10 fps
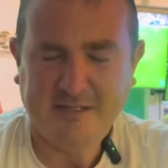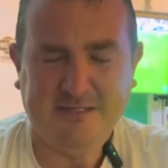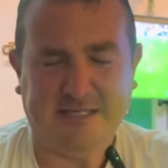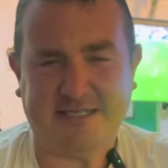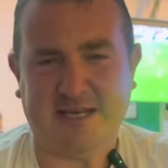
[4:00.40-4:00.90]

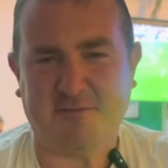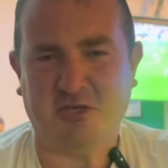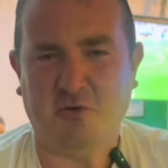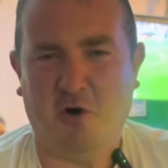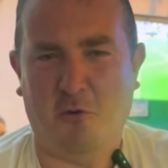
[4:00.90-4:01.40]
That's an
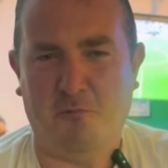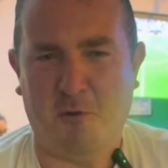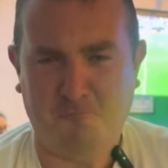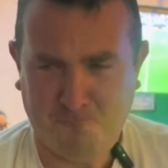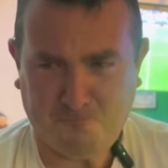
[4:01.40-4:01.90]
absolute hot
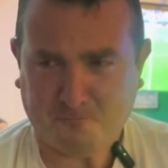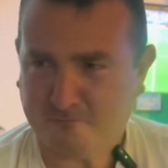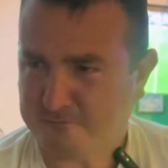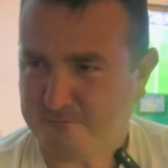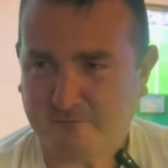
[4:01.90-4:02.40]
bomb.
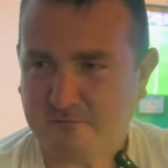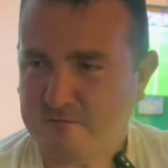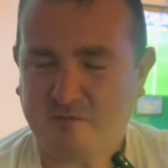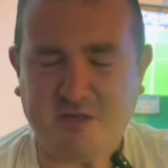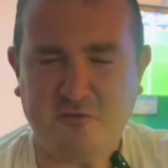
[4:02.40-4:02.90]

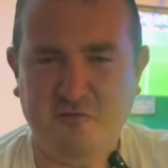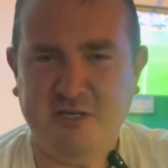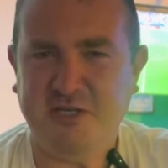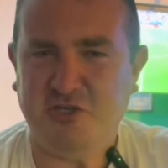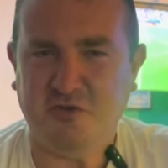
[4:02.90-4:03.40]

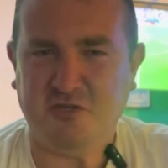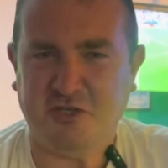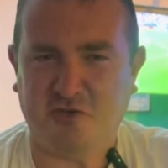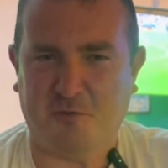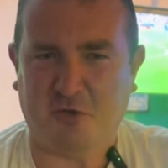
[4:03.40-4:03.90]
Really juicy,
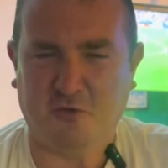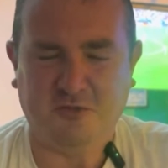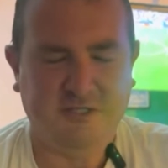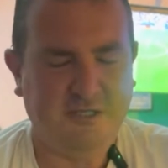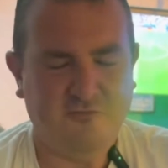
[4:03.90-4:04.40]
tropical,
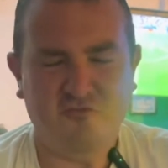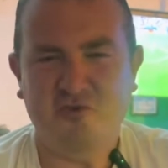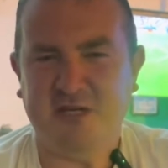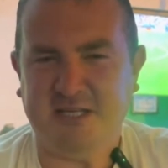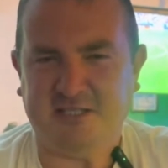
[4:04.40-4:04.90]

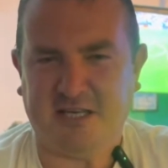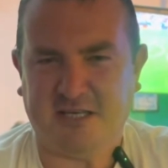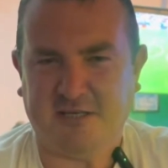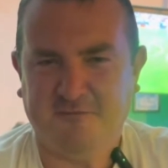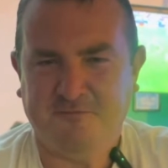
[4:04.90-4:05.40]
really thick.
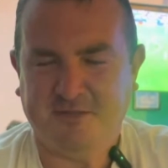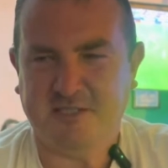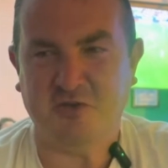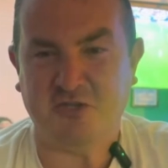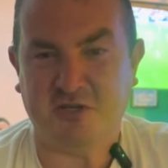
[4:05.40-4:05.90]

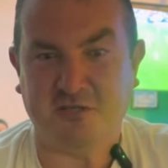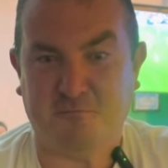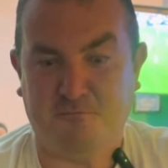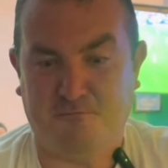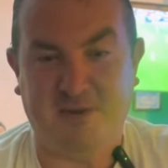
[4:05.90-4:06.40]
Loads of nice
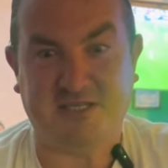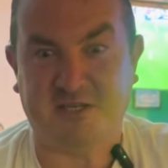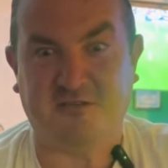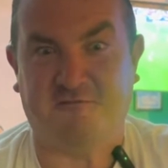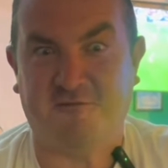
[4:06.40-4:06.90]

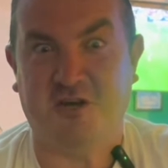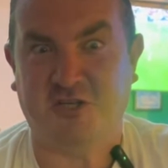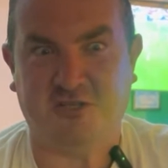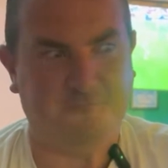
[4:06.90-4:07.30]
bitterness finish.